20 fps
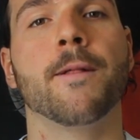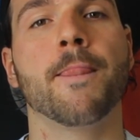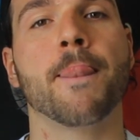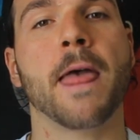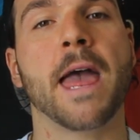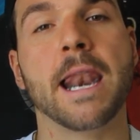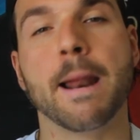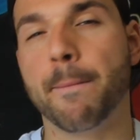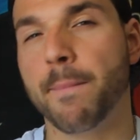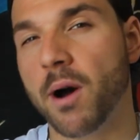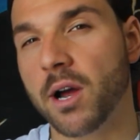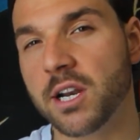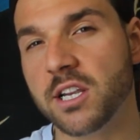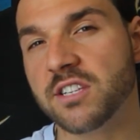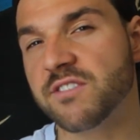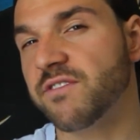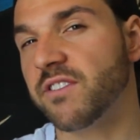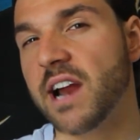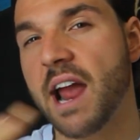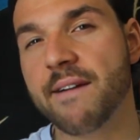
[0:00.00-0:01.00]
and
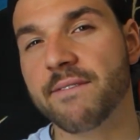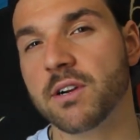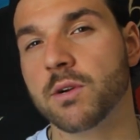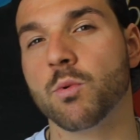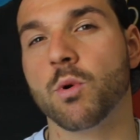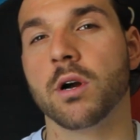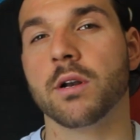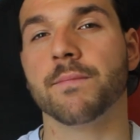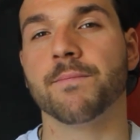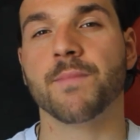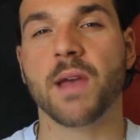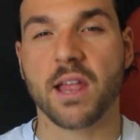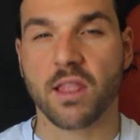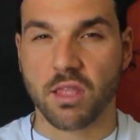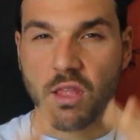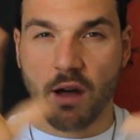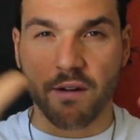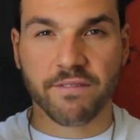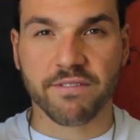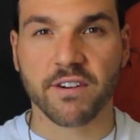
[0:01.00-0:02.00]
abundance for everyone, and
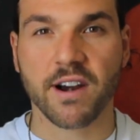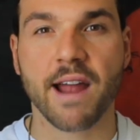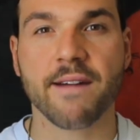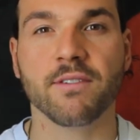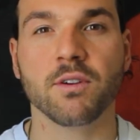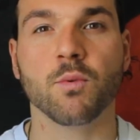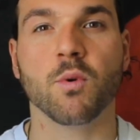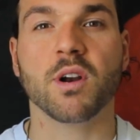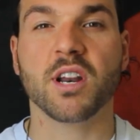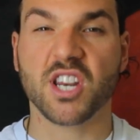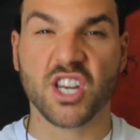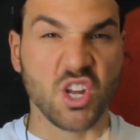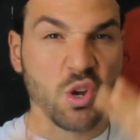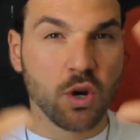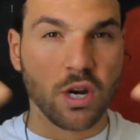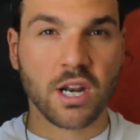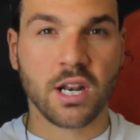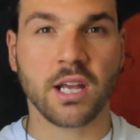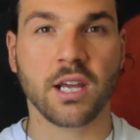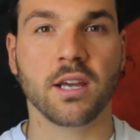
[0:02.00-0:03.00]
love for everyone, and
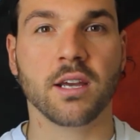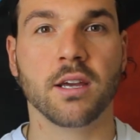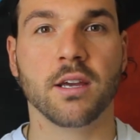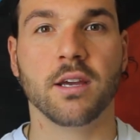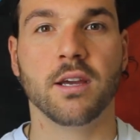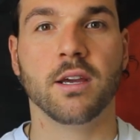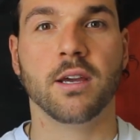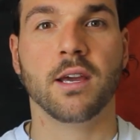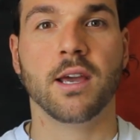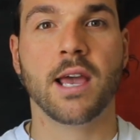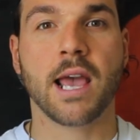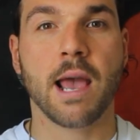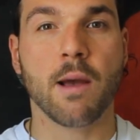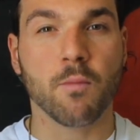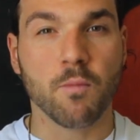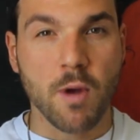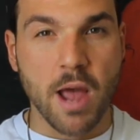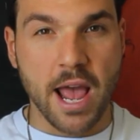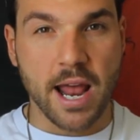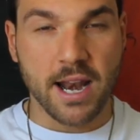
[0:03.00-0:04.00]
unity.
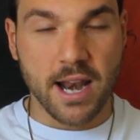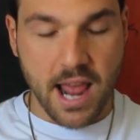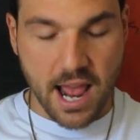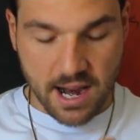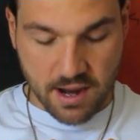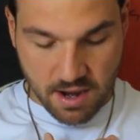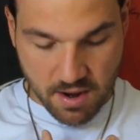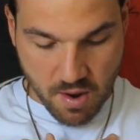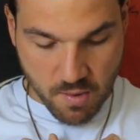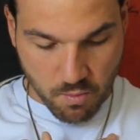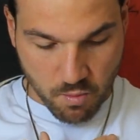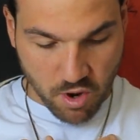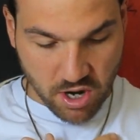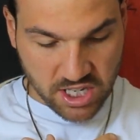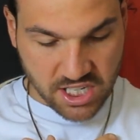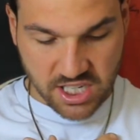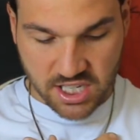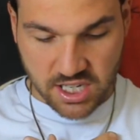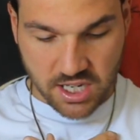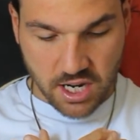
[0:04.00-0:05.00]
And
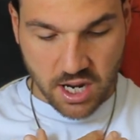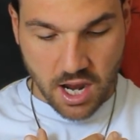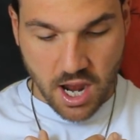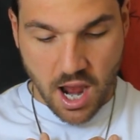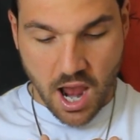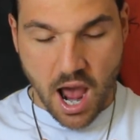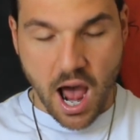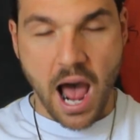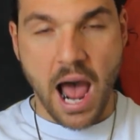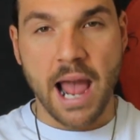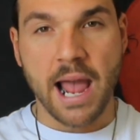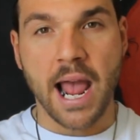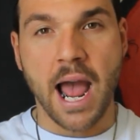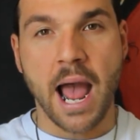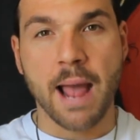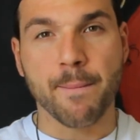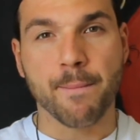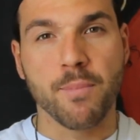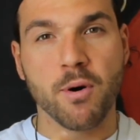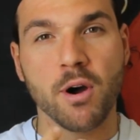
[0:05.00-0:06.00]
once
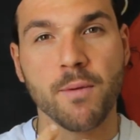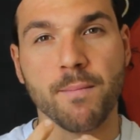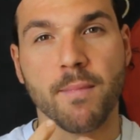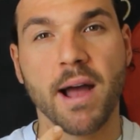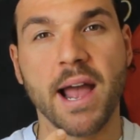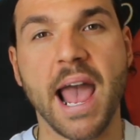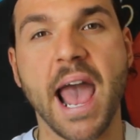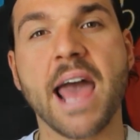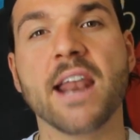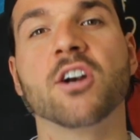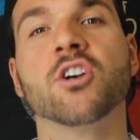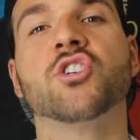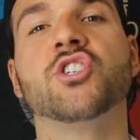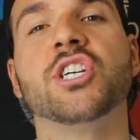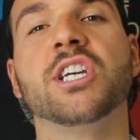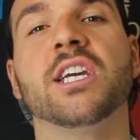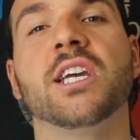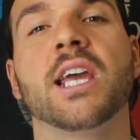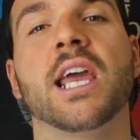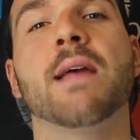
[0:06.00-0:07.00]
I put my
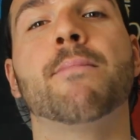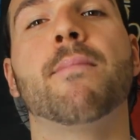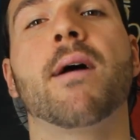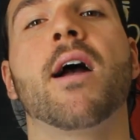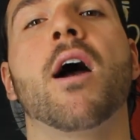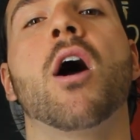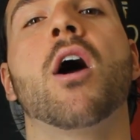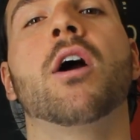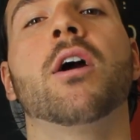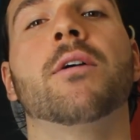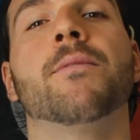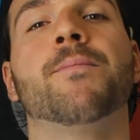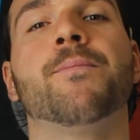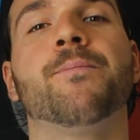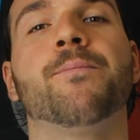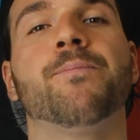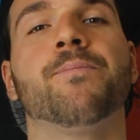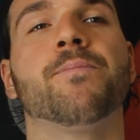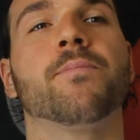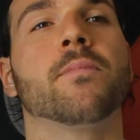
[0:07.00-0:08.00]
energy in my heart,
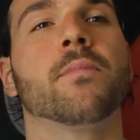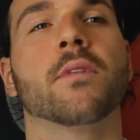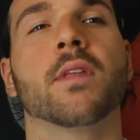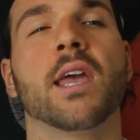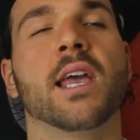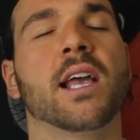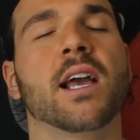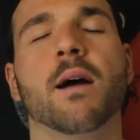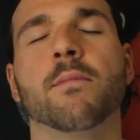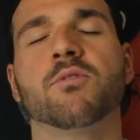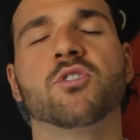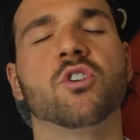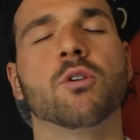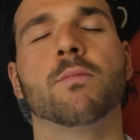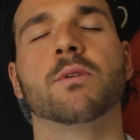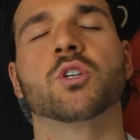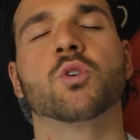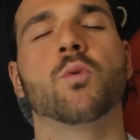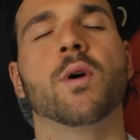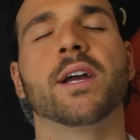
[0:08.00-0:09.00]
it comes so
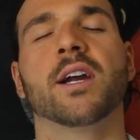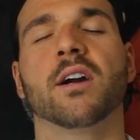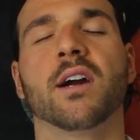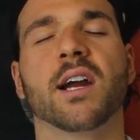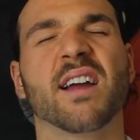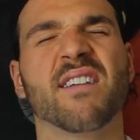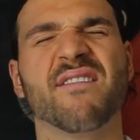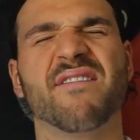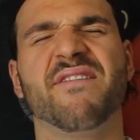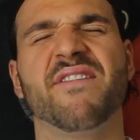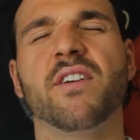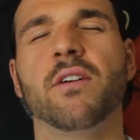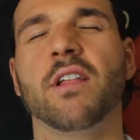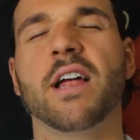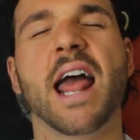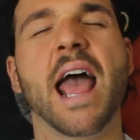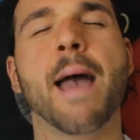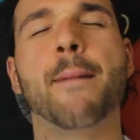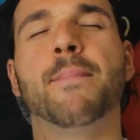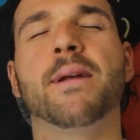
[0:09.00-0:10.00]
much quicker. I can feel
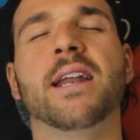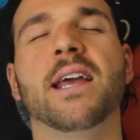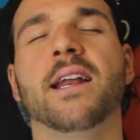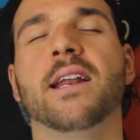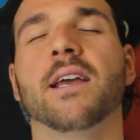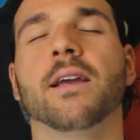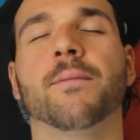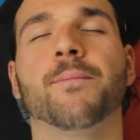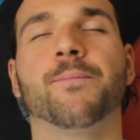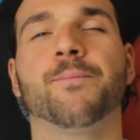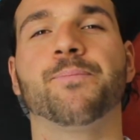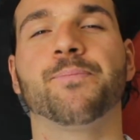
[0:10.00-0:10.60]
it emanating,